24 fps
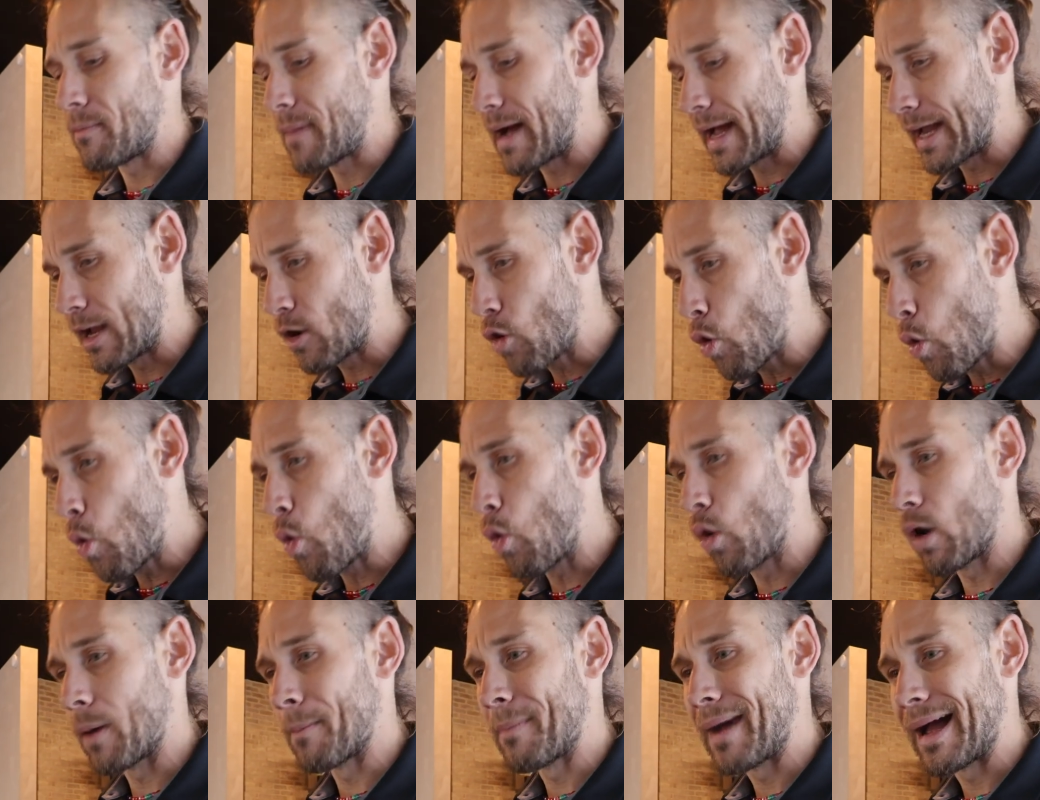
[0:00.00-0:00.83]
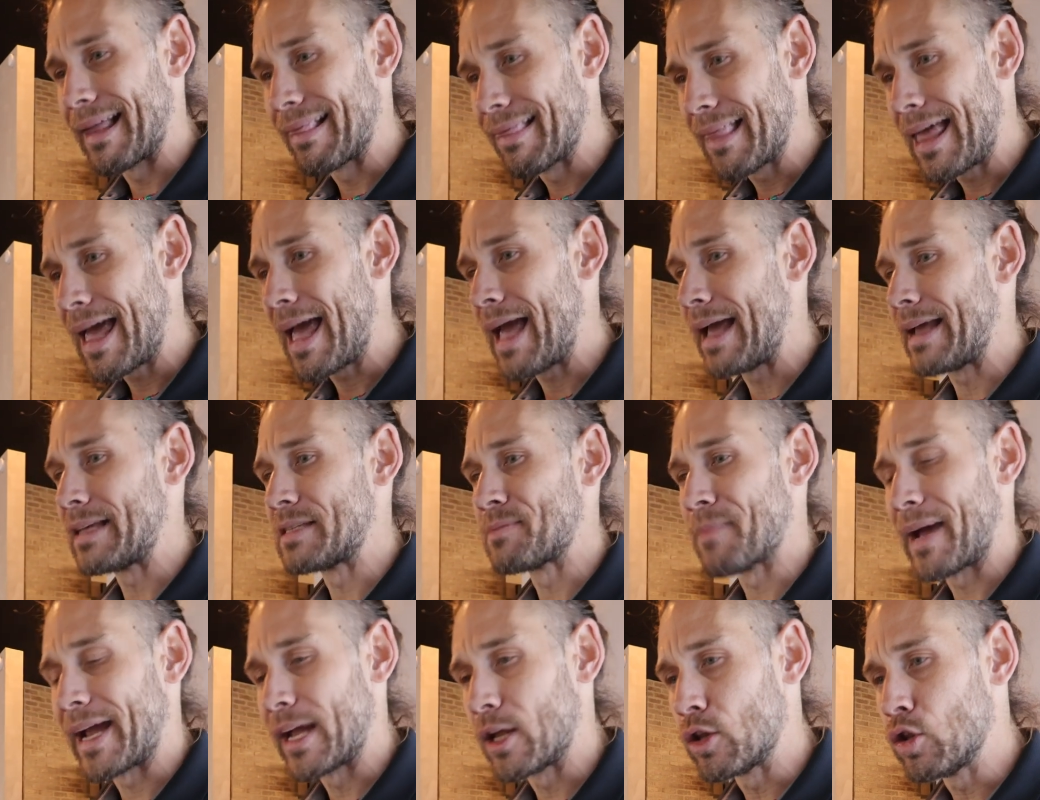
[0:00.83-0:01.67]
My core, my
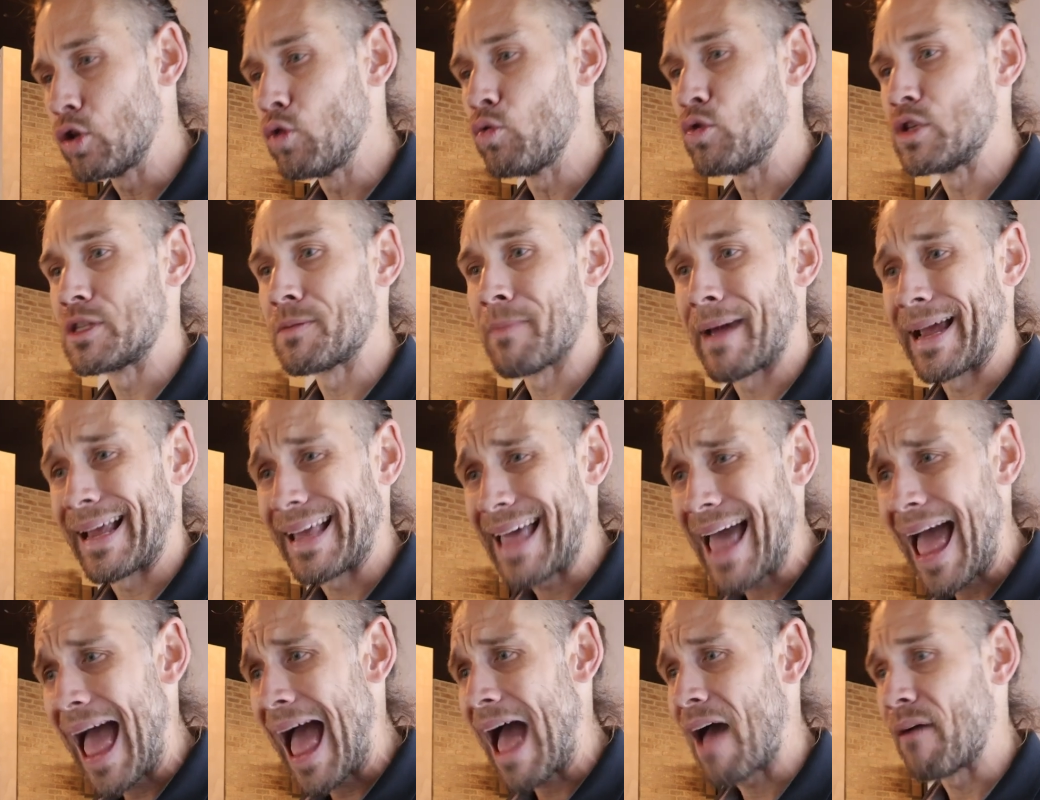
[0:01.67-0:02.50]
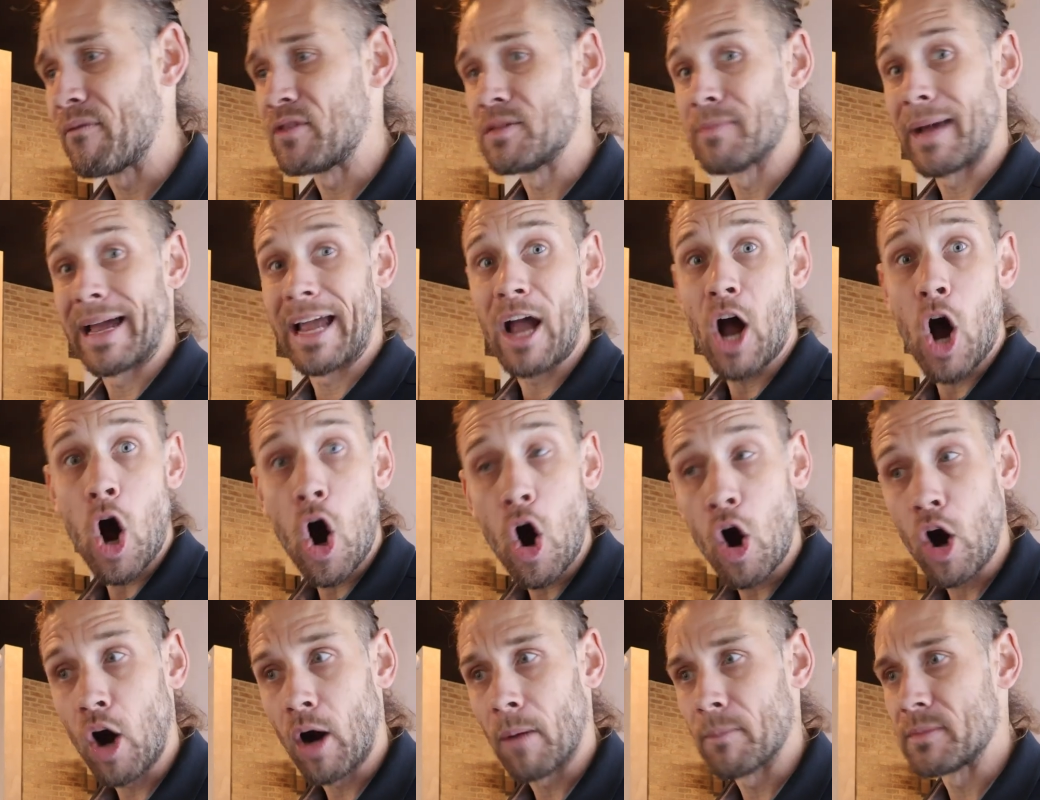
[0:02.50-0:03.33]
legs, my glutes, my calves, my
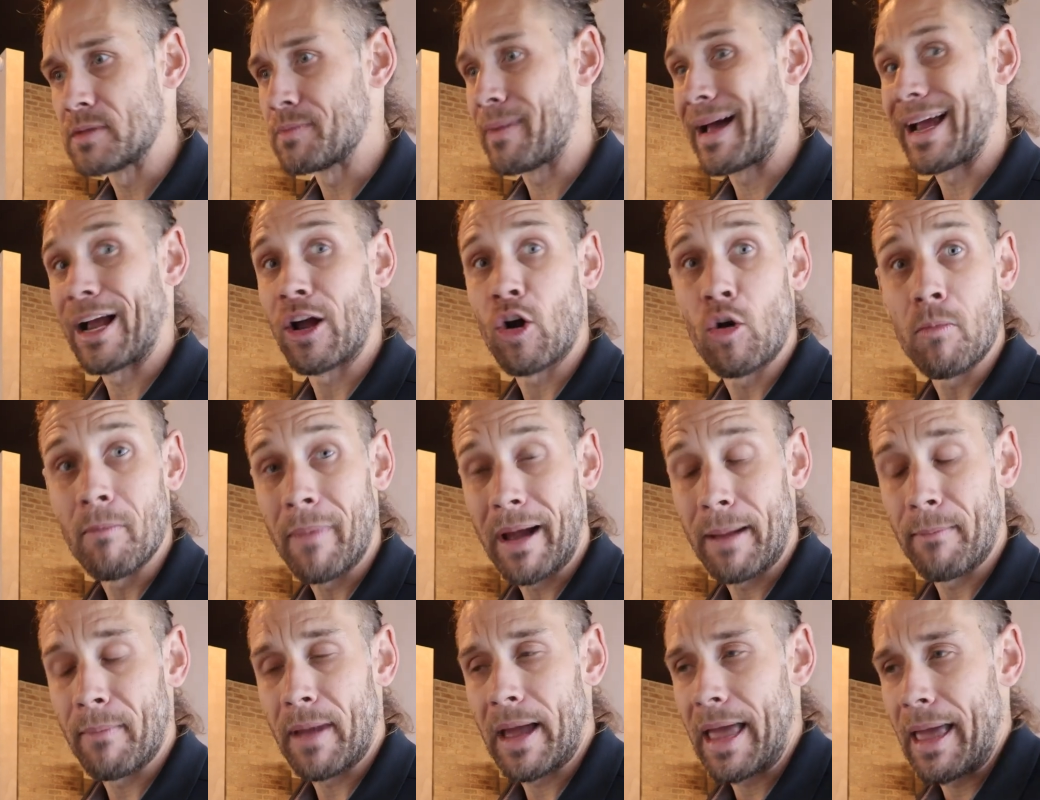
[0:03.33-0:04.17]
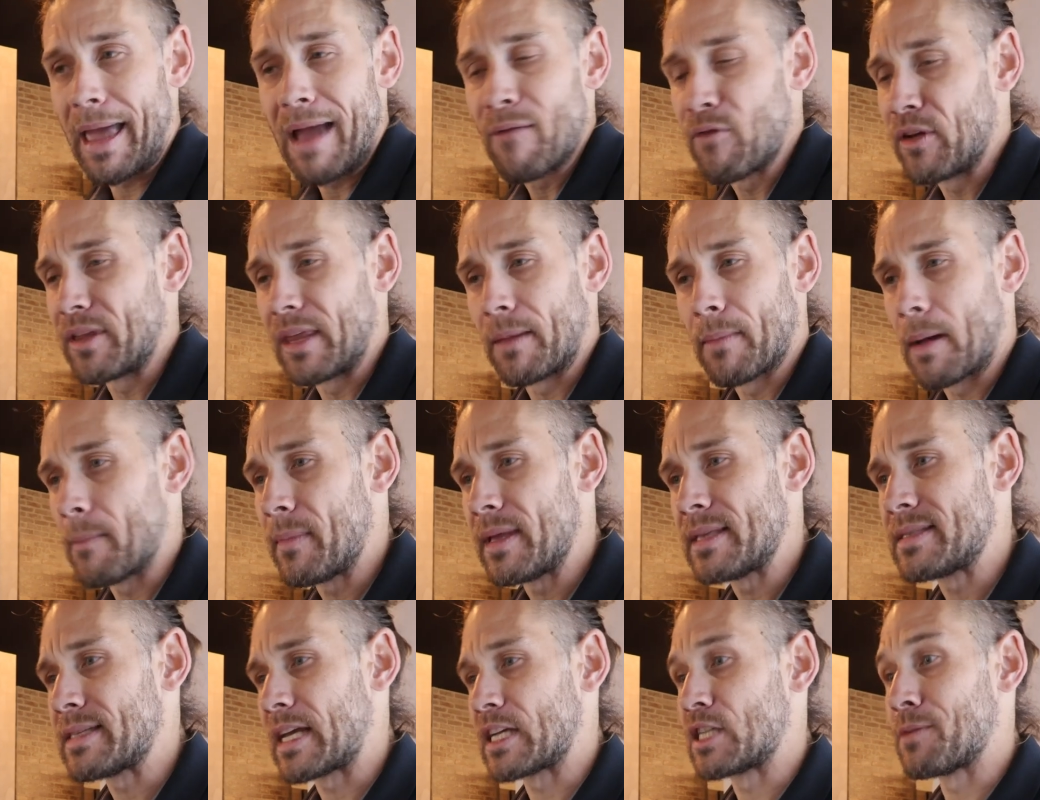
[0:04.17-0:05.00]
arms, my everything, my
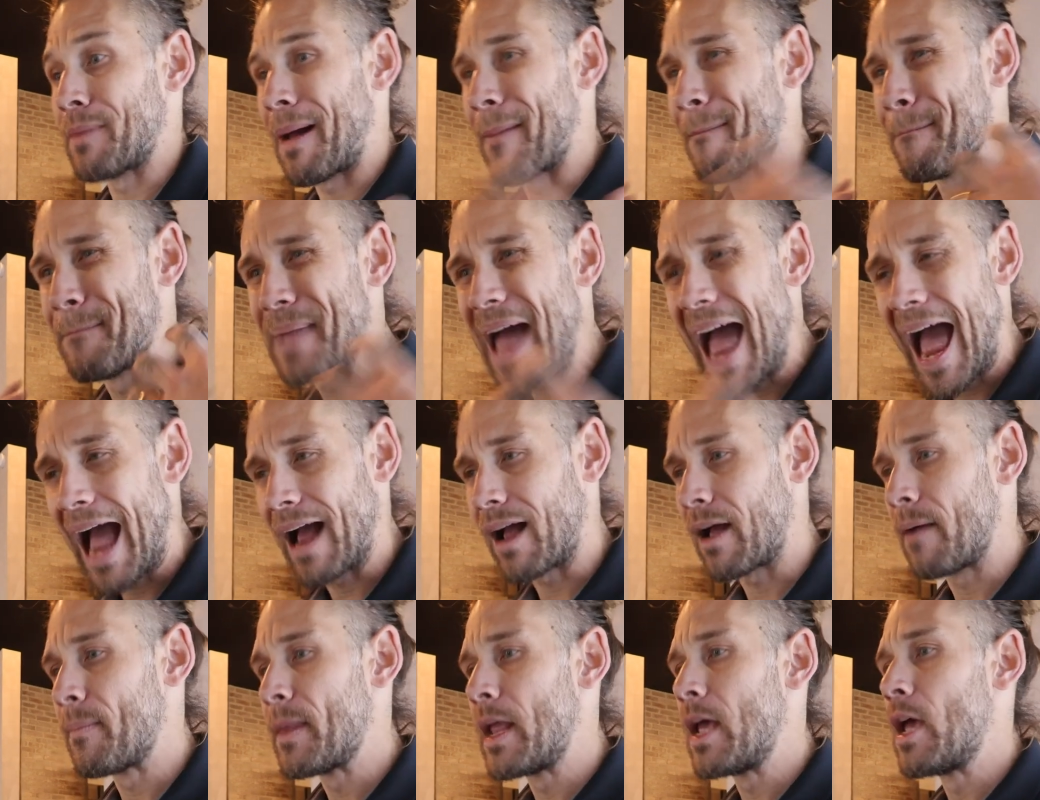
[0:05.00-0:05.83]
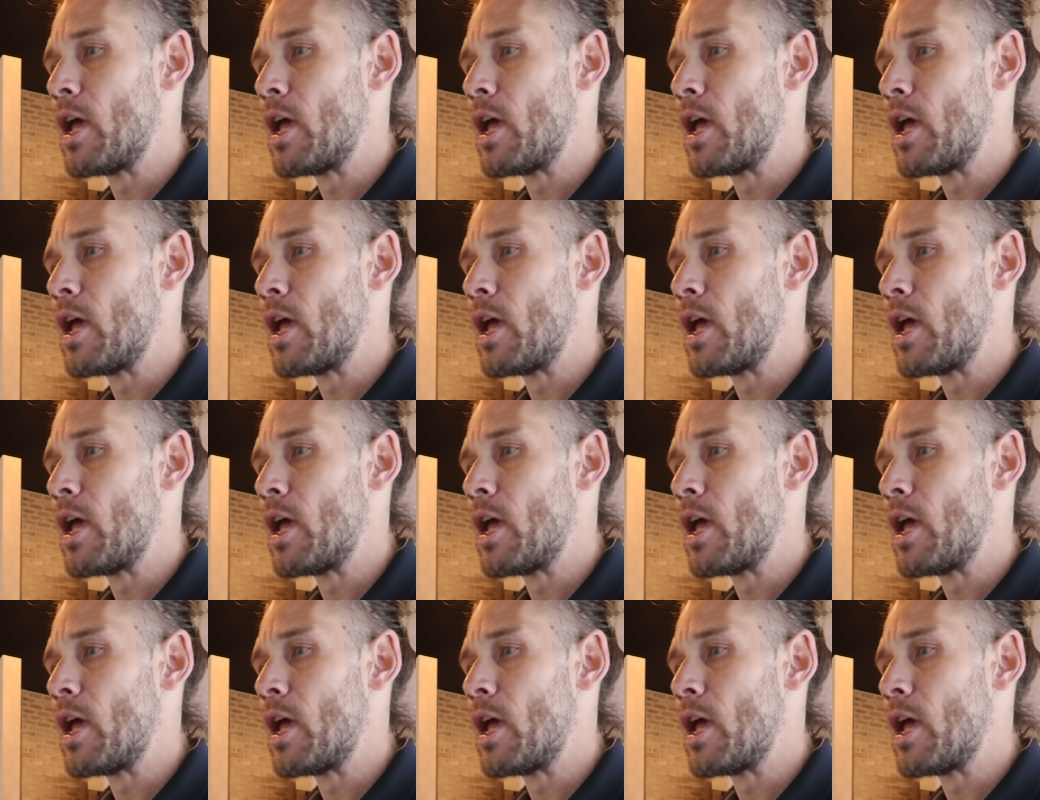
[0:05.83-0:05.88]
midsection, my back.